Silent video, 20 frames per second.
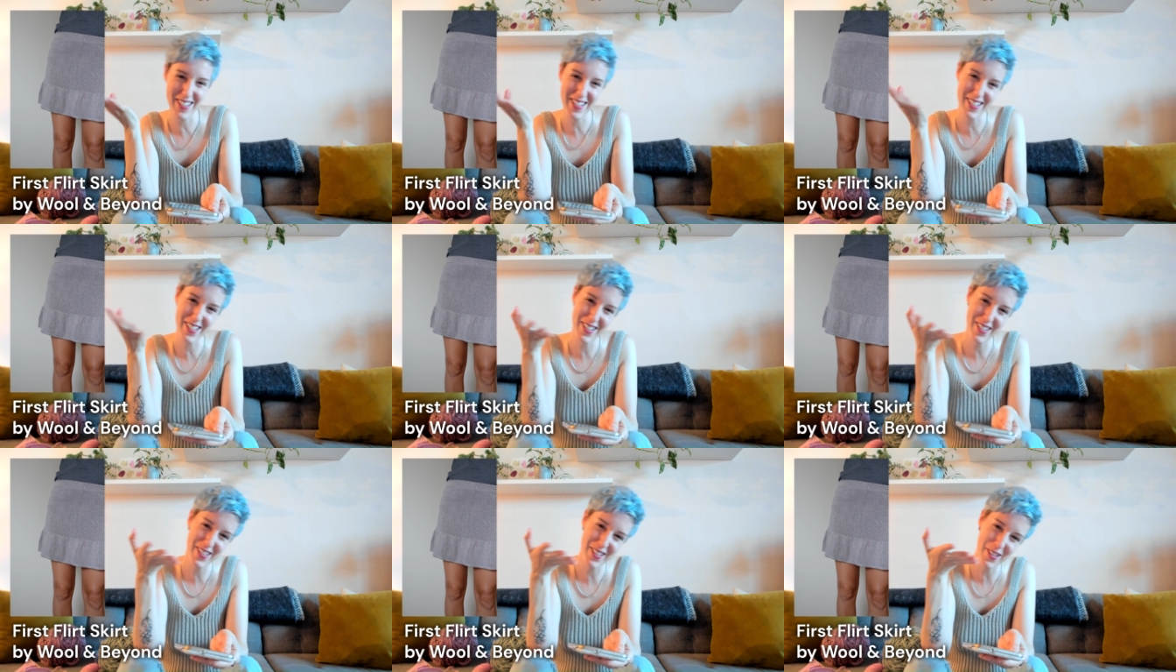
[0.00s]

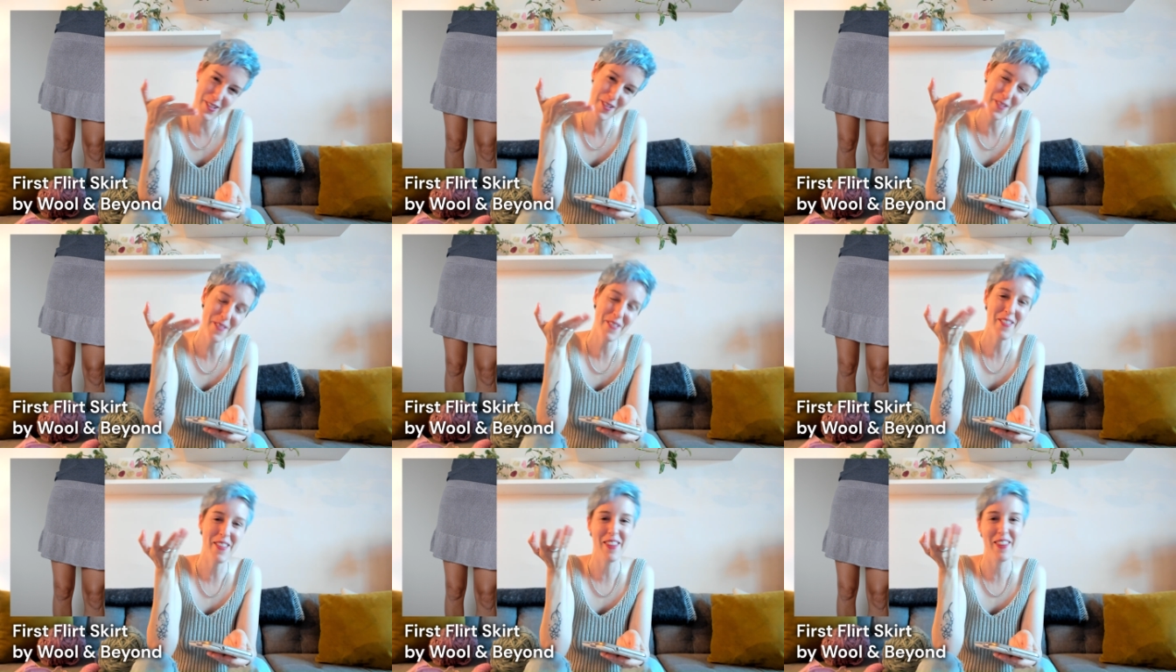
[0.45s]
to
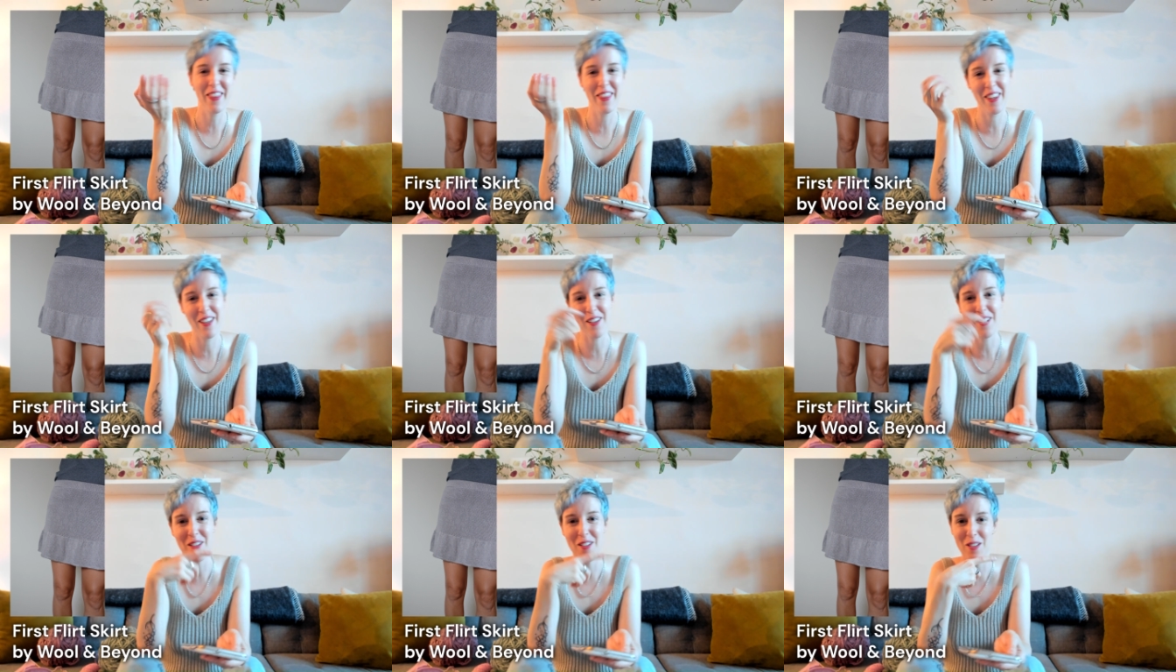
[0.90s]
do
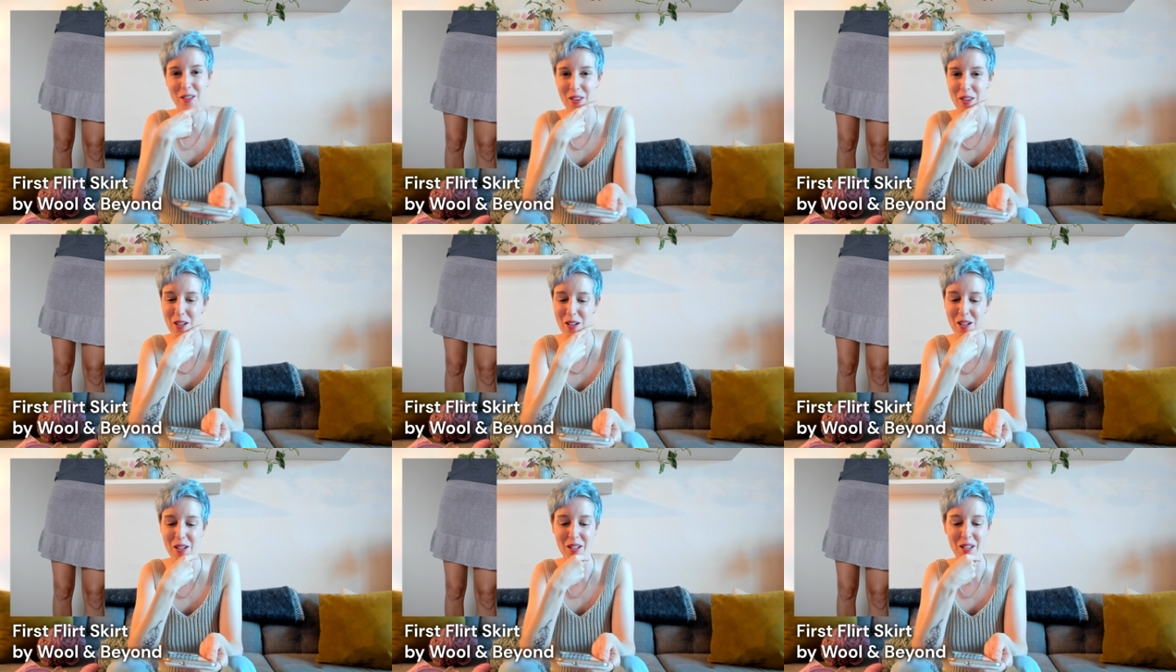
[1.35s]

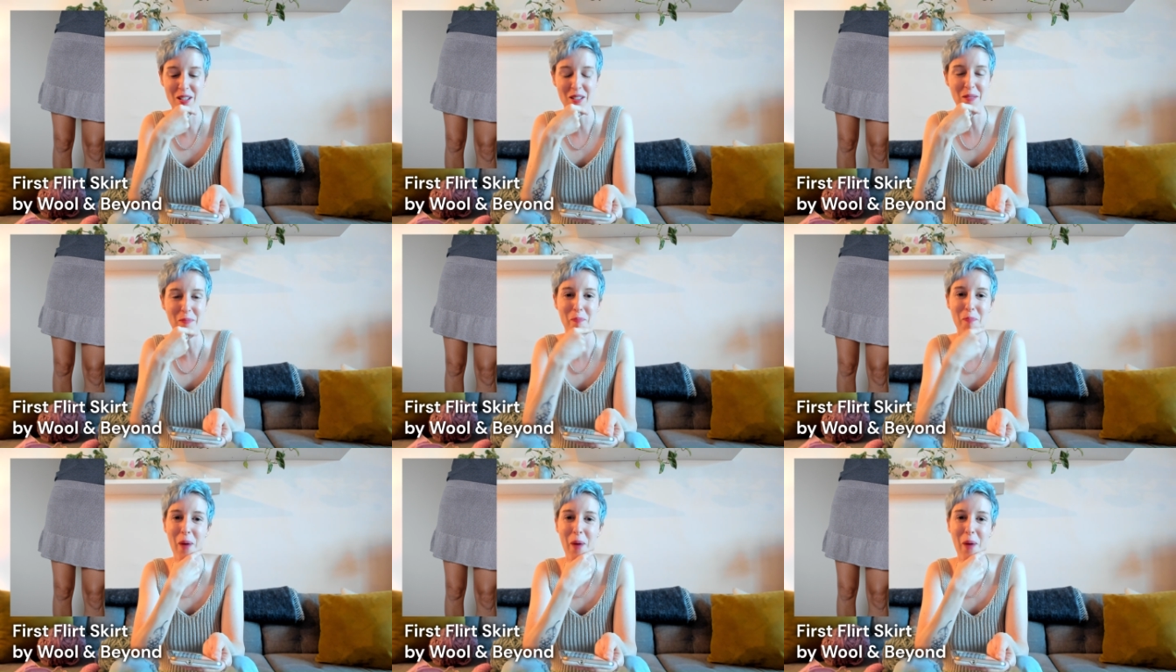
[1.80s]
the